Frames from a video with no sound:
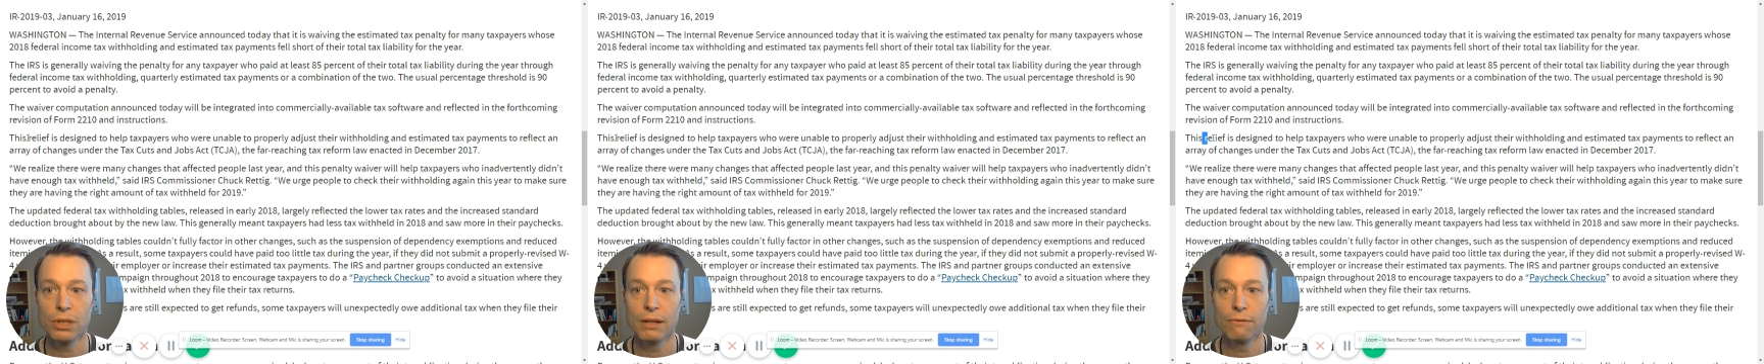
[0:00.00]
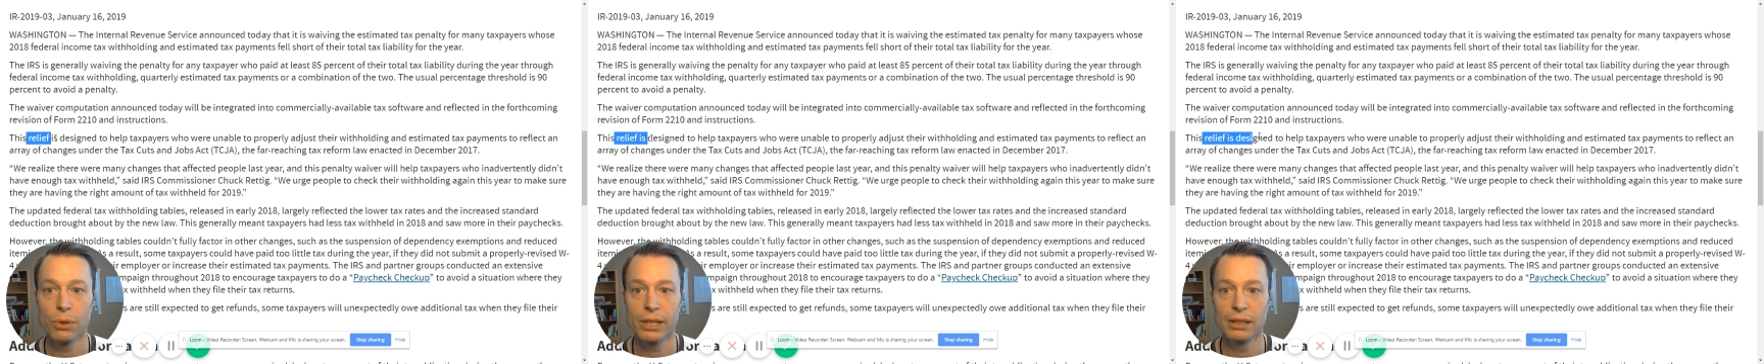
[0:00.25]

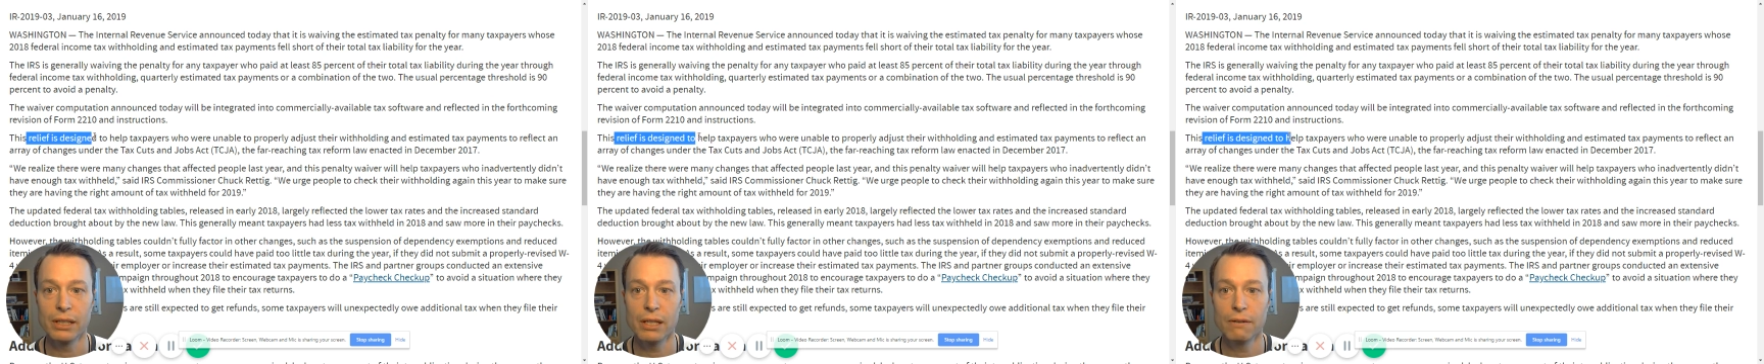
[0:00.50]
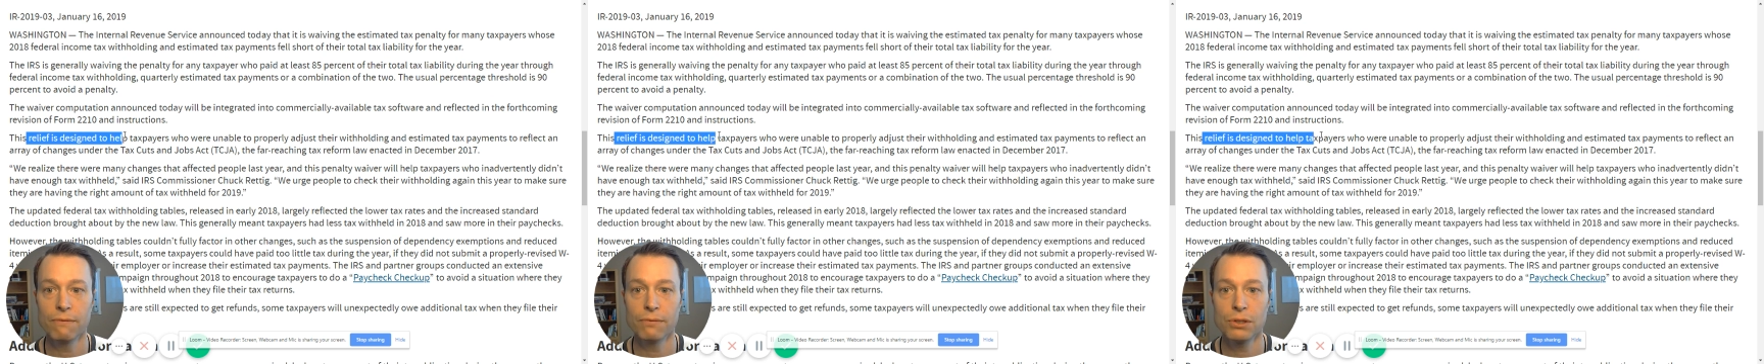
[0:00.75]
give
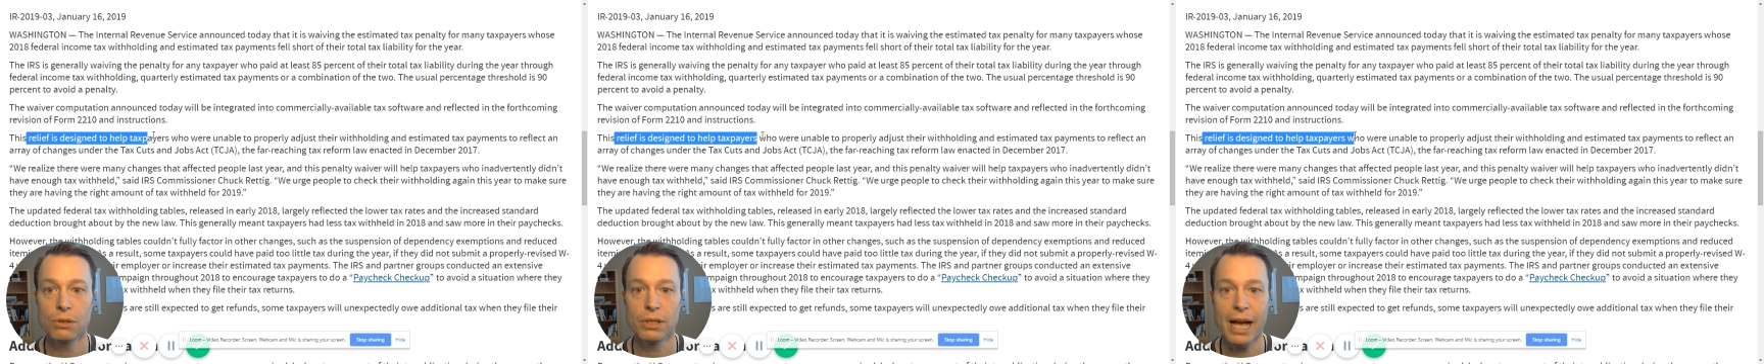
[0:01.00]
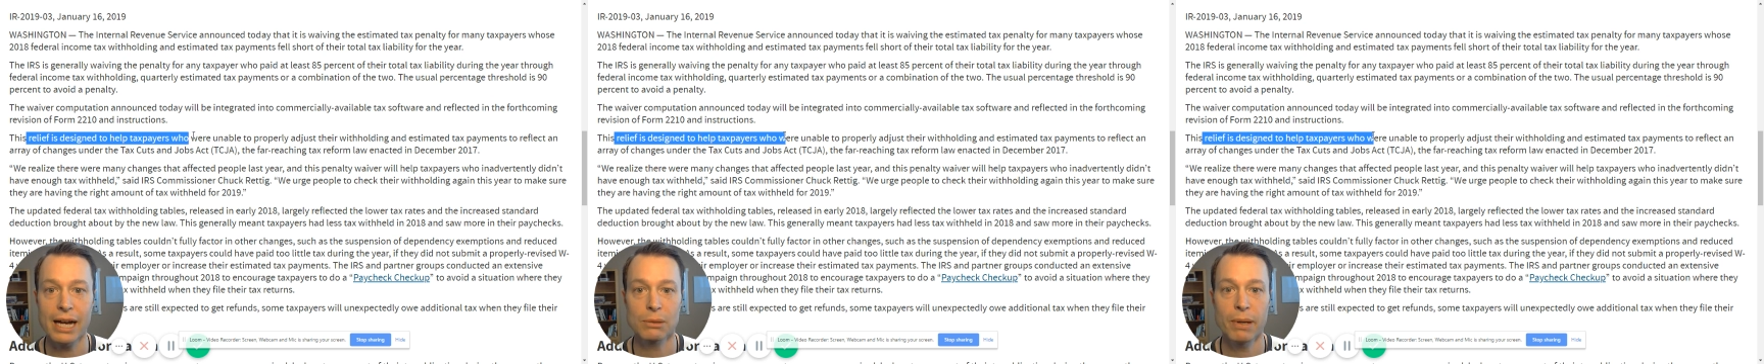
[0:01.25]
relief to
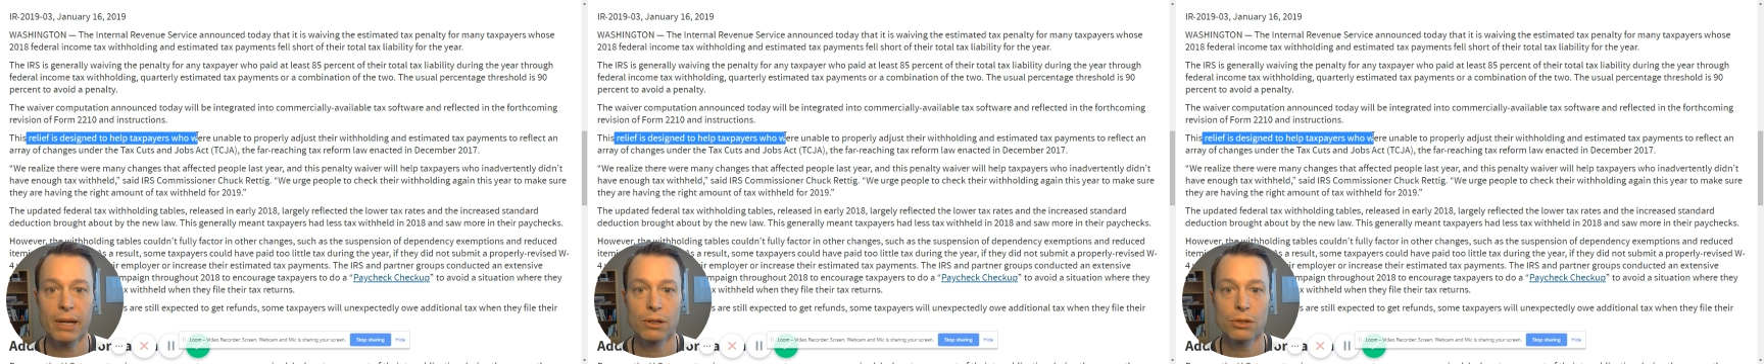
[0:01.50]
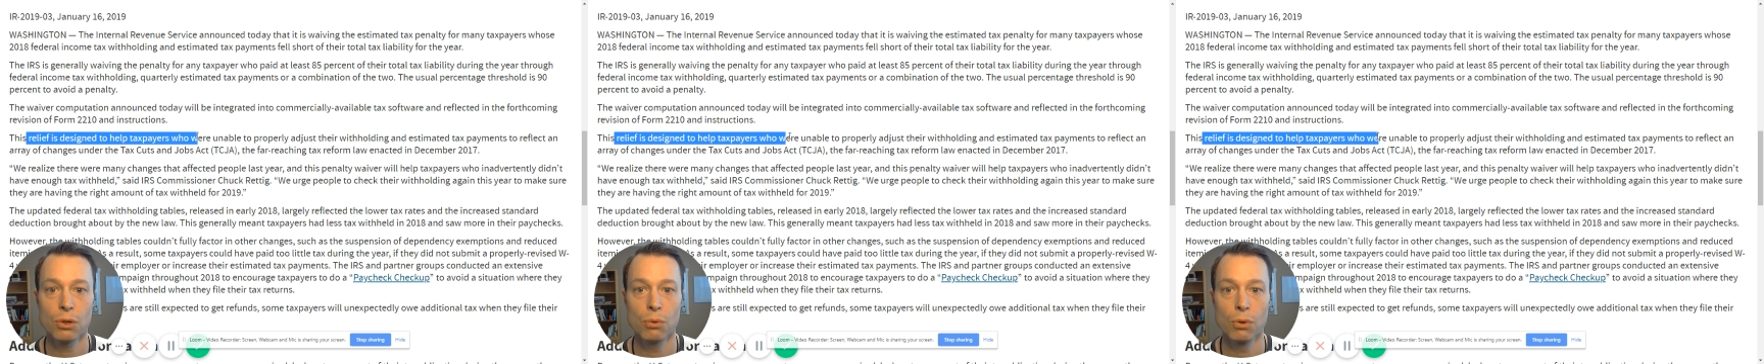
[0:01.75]

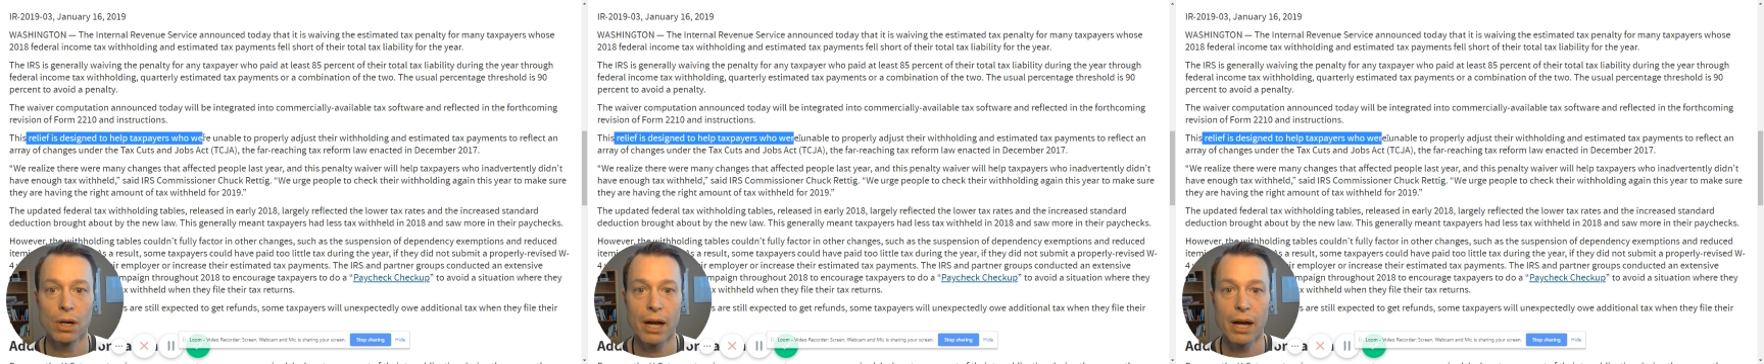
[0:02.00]
taxpayers who were